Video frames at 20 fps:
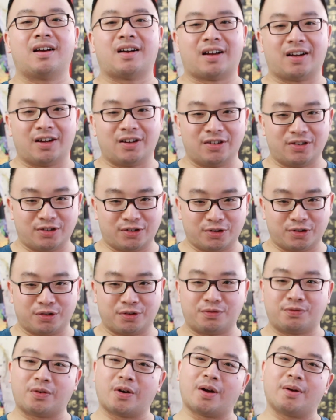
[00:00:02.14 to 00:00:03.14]

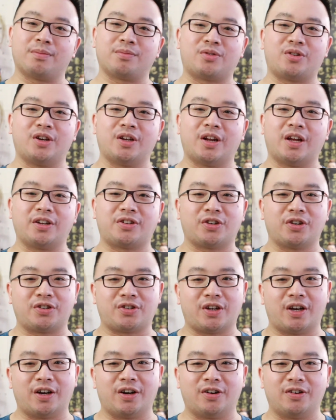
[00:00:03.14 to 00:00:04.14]
Hello from Nature
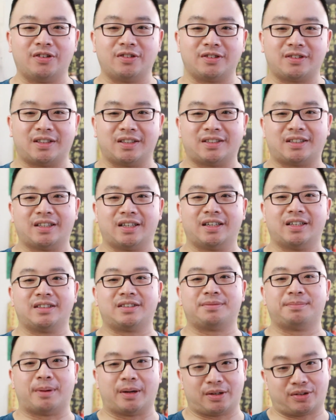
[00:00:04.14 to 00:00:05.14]
channel, this
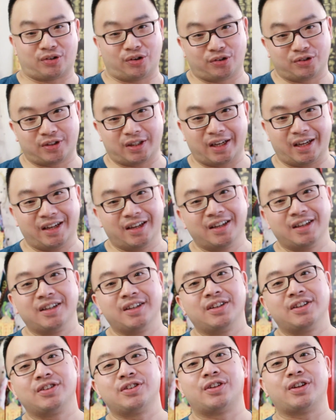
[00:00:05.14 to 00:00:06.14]
is Mark Josie.
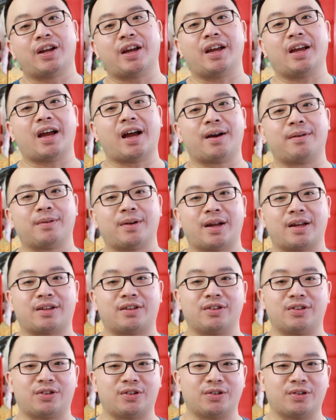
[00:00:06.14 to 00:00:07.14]
Today I would like
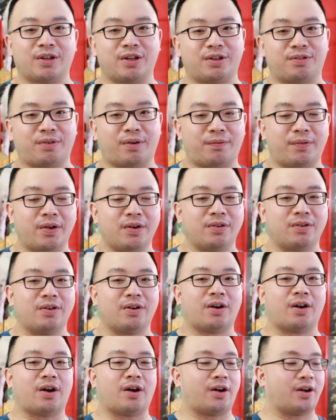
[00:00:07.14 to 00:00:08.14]
to do this review
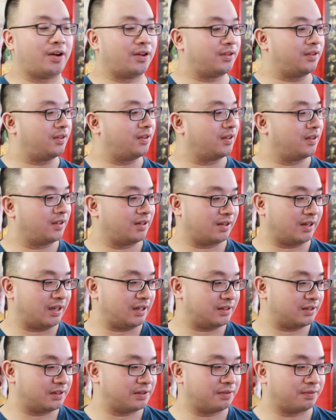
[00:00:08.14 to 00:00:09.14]
on
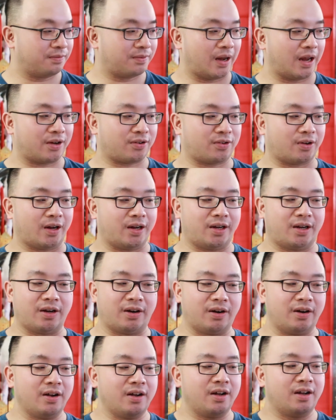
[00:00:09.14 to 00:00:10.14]
this flashlight
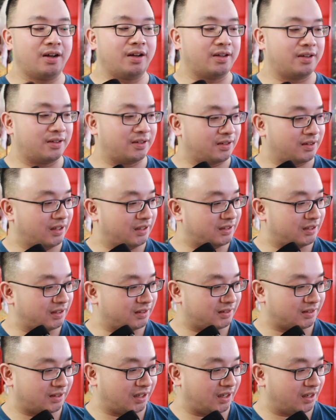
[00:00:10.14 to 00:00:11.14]
here. This
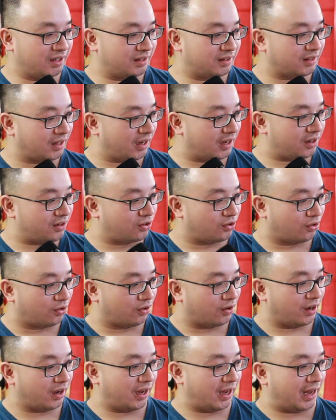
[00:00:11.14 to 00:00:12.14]
is the
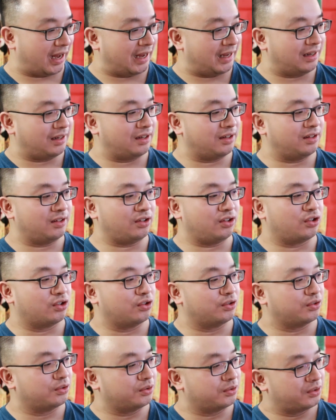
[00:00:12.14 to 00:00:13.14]
Nitecore
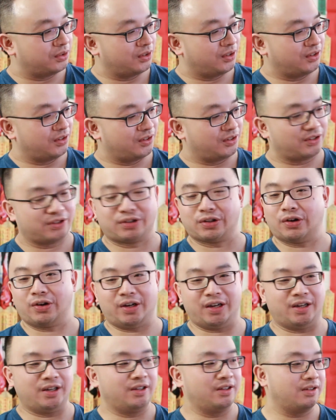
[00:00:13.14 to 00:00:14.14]

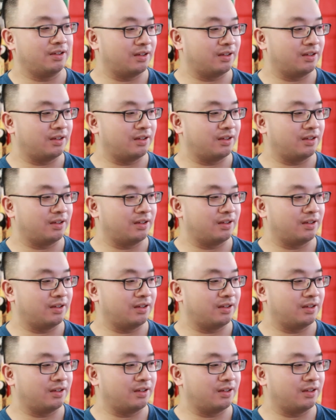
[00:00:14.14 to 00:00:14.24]
NU30.